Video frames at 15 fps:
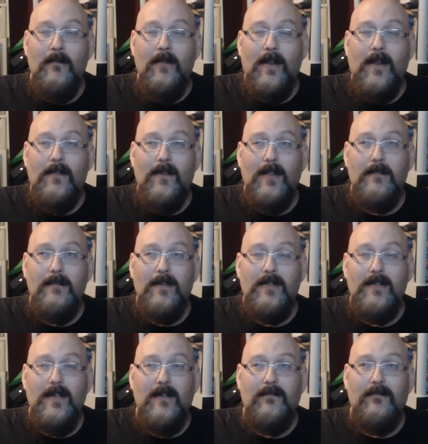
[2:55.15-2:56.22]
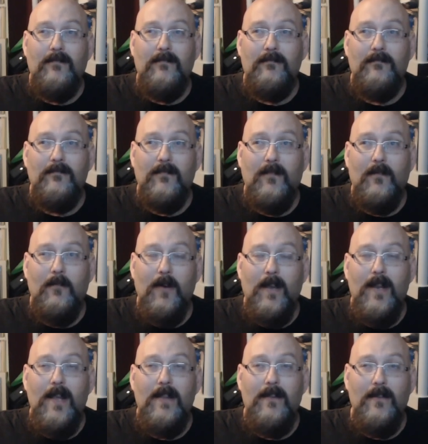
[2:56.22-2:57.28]
And I thought to myself, what
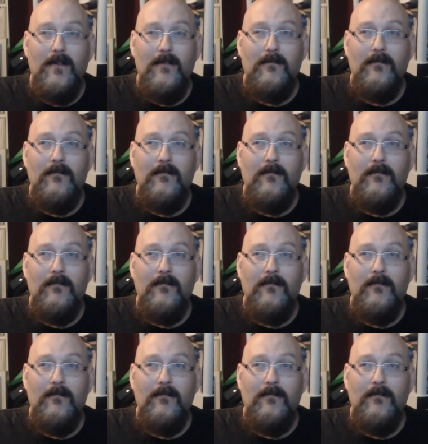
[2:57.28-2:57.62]
could I do